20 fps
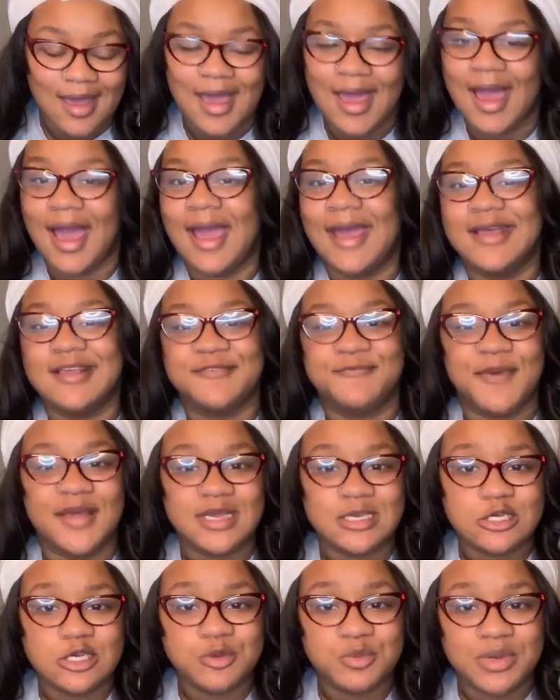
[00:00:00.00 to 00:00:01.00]
I
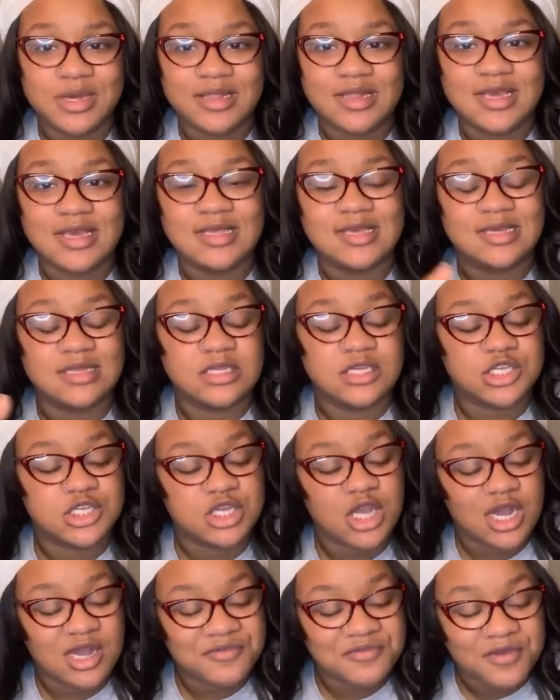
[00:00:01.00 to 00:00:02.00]
especially put these in
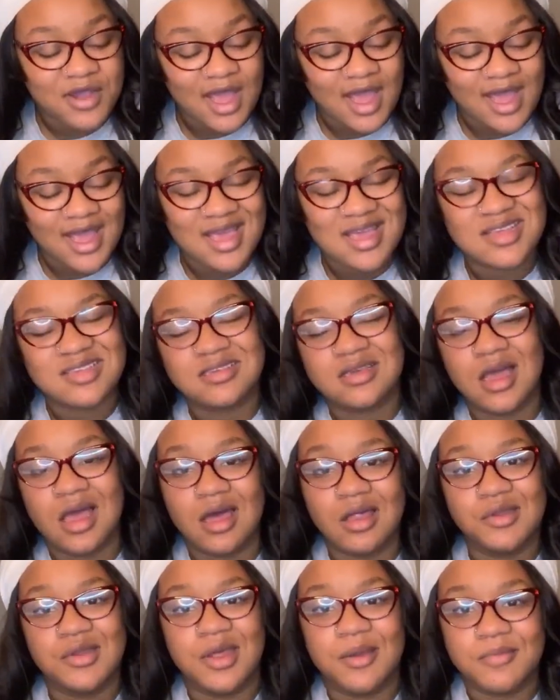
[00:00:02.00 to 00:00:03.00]
stir fries.
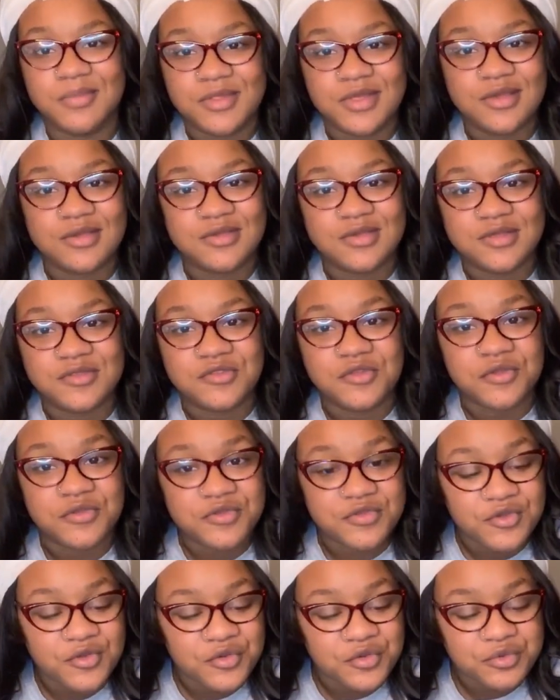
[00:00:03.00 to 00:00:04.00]
I'll dump this into
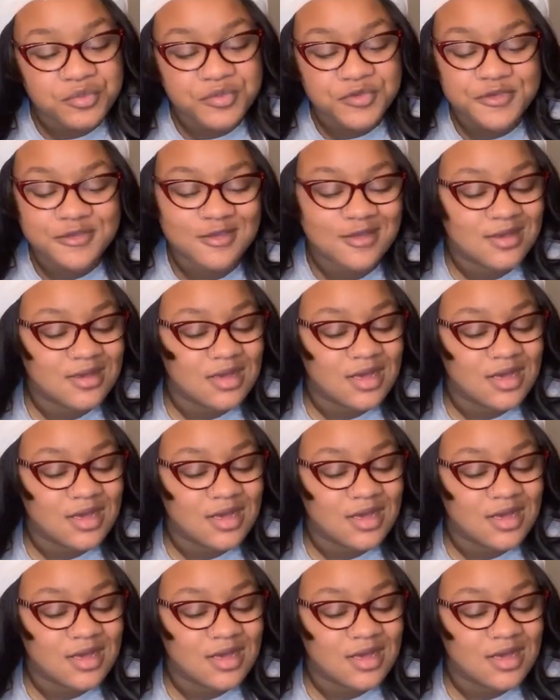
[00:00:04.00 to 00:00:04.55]
soups.